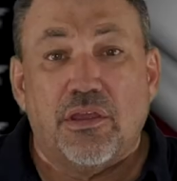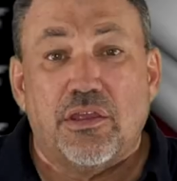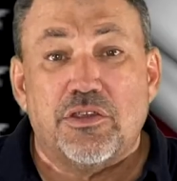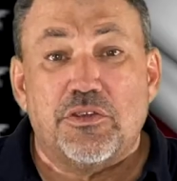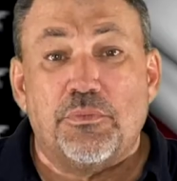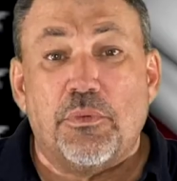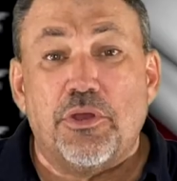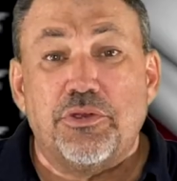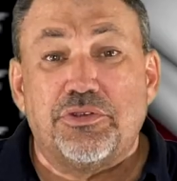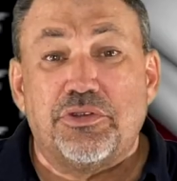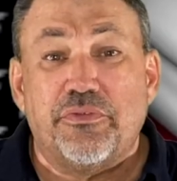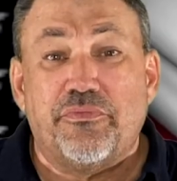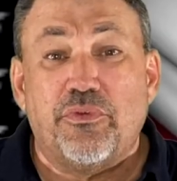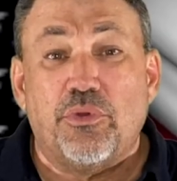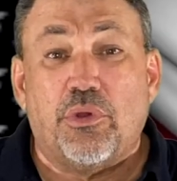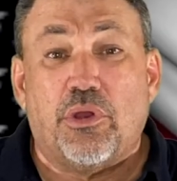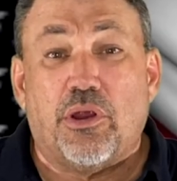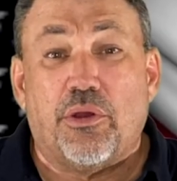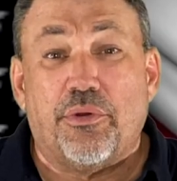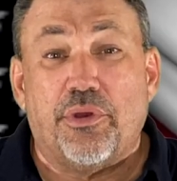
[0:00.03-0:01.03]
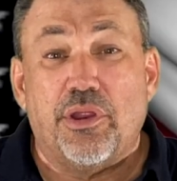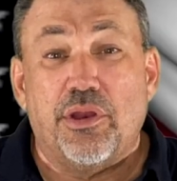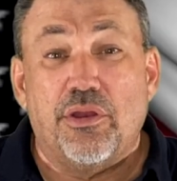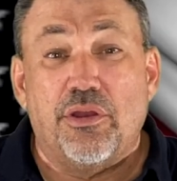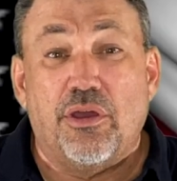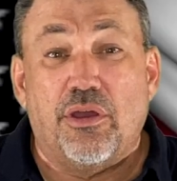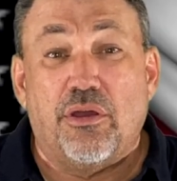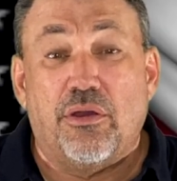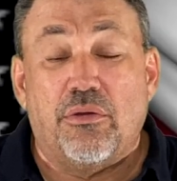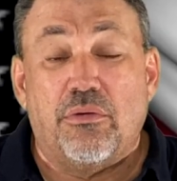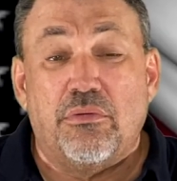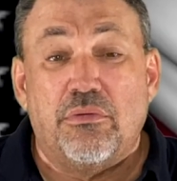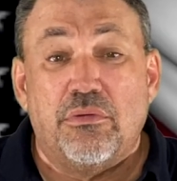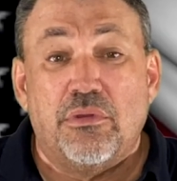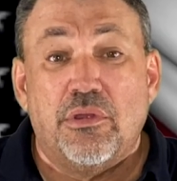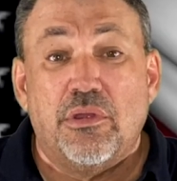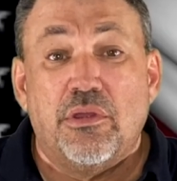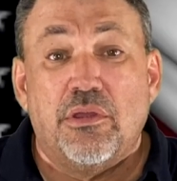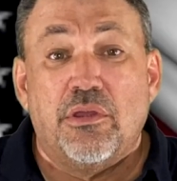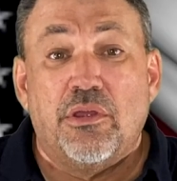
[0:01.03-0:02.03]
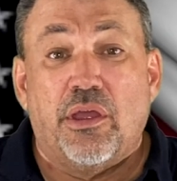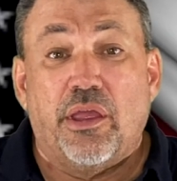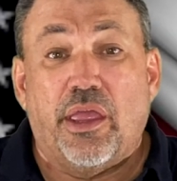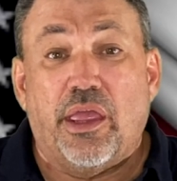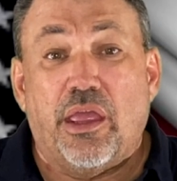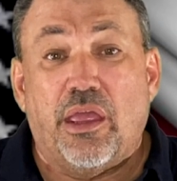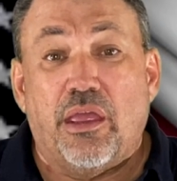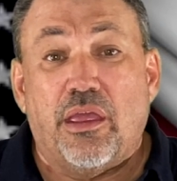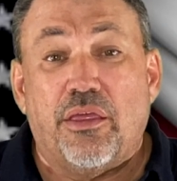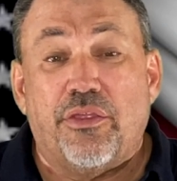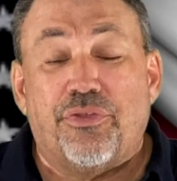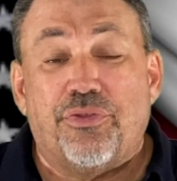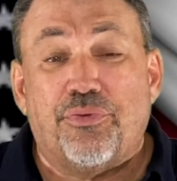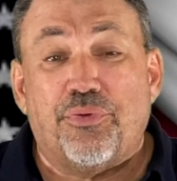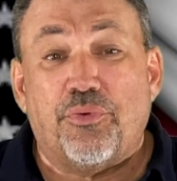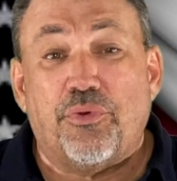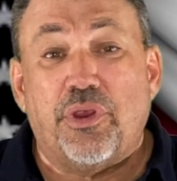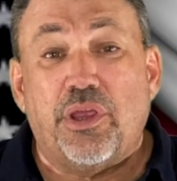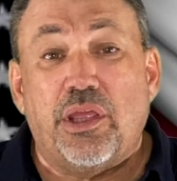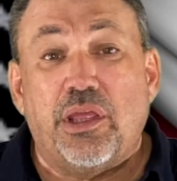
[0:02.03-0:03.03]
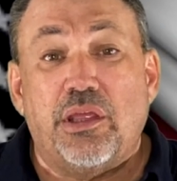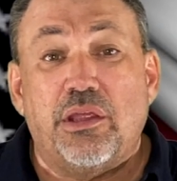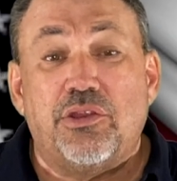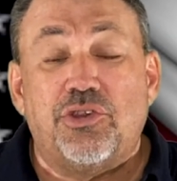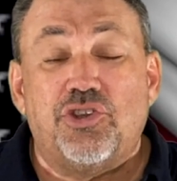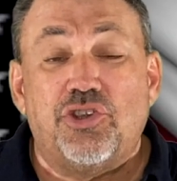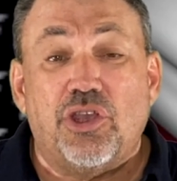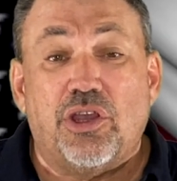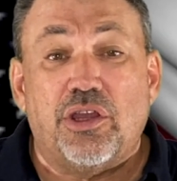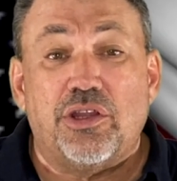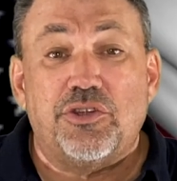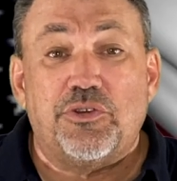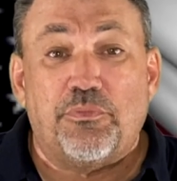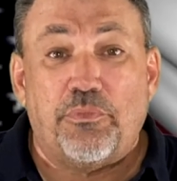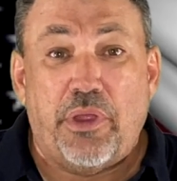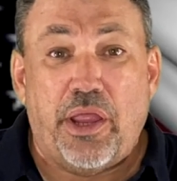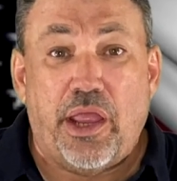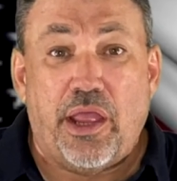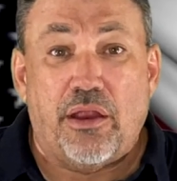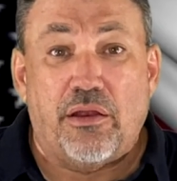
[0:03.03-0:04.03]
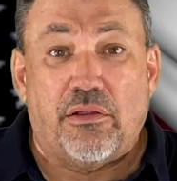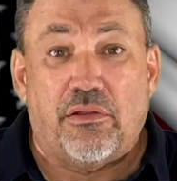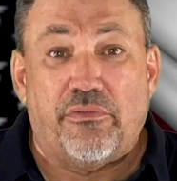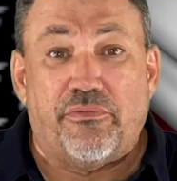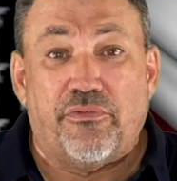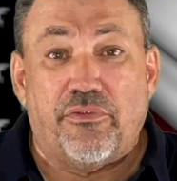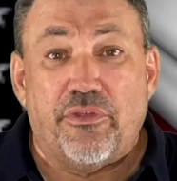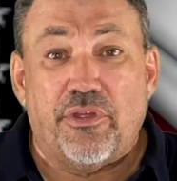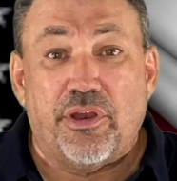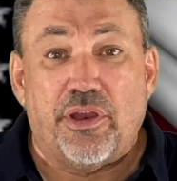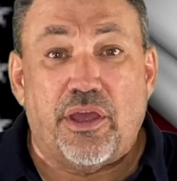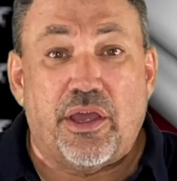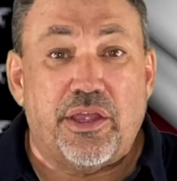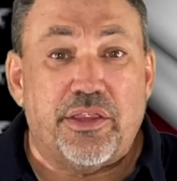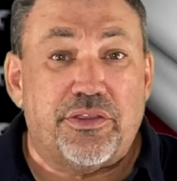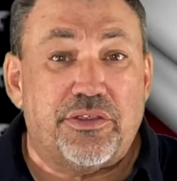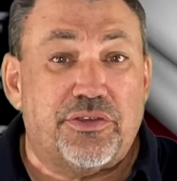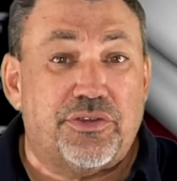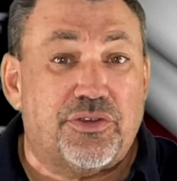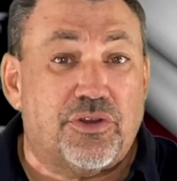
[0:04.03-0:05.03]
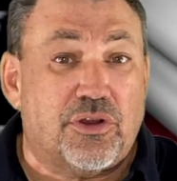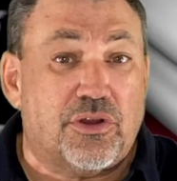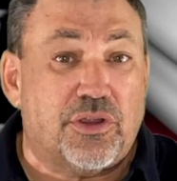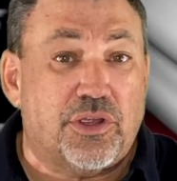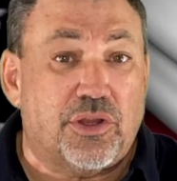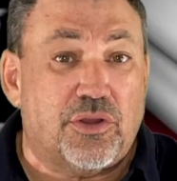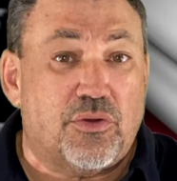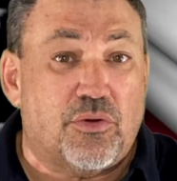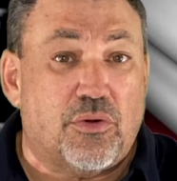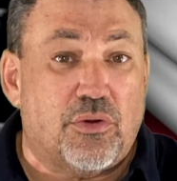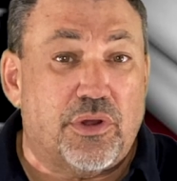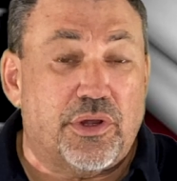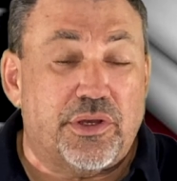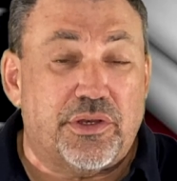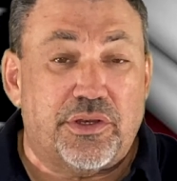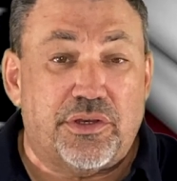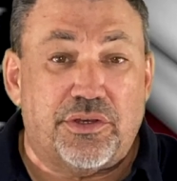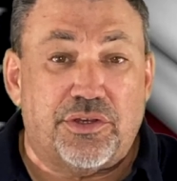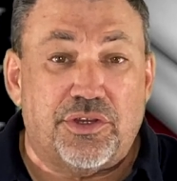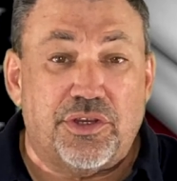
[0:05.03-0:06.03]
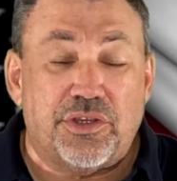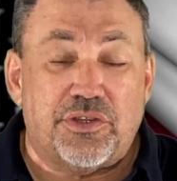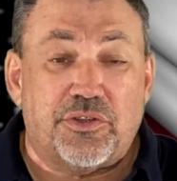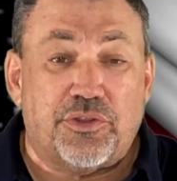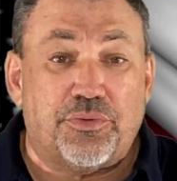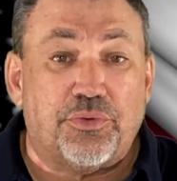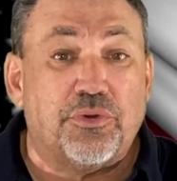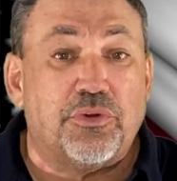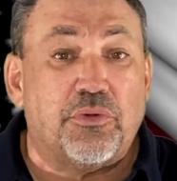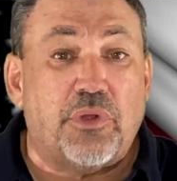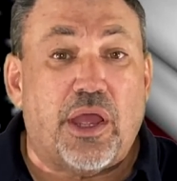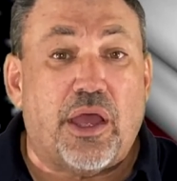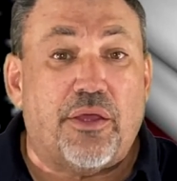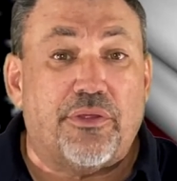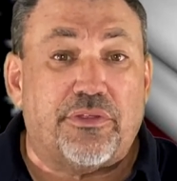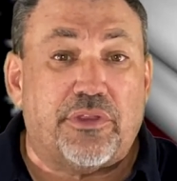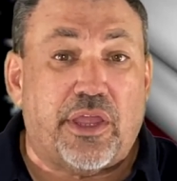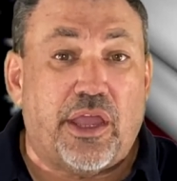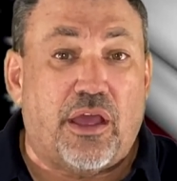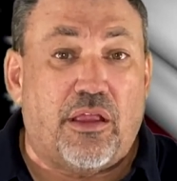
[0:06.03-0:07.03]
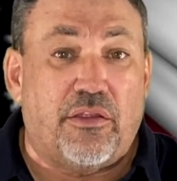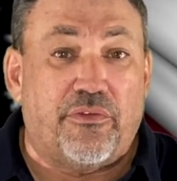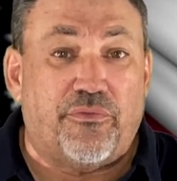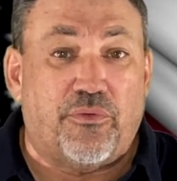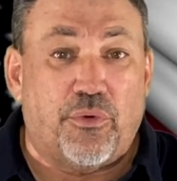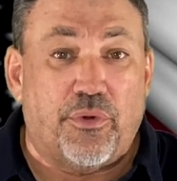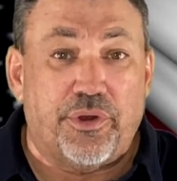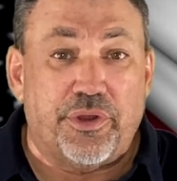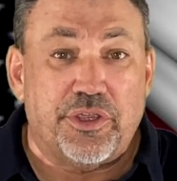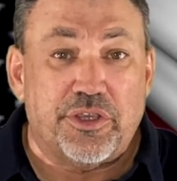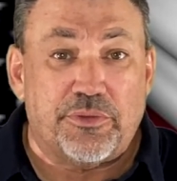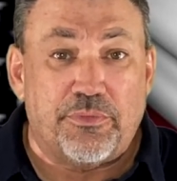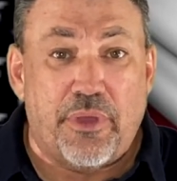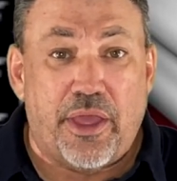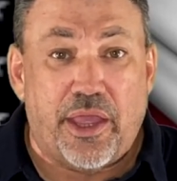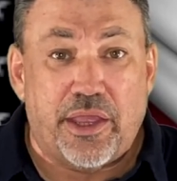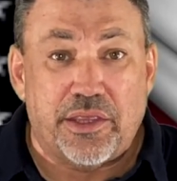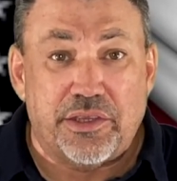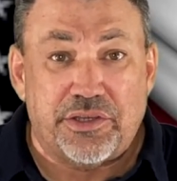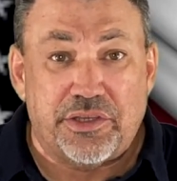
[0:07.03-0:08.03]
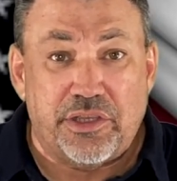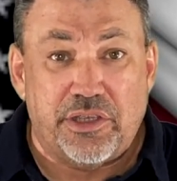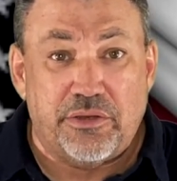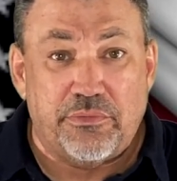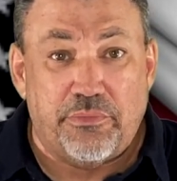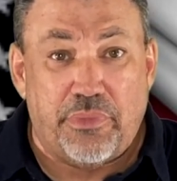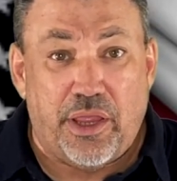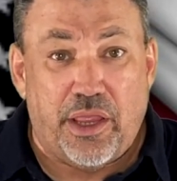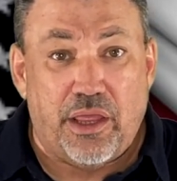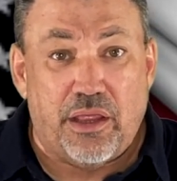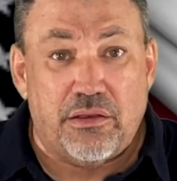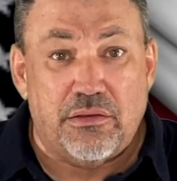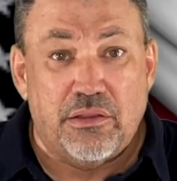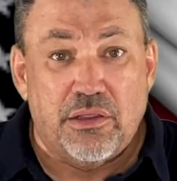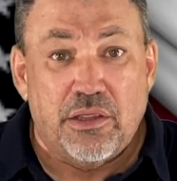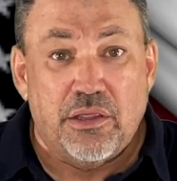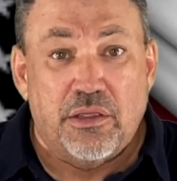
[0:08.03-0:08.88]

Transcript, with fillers: As most of you already know, a three judge panel for the Ninth Circuit Court just threw out California's magazine ban.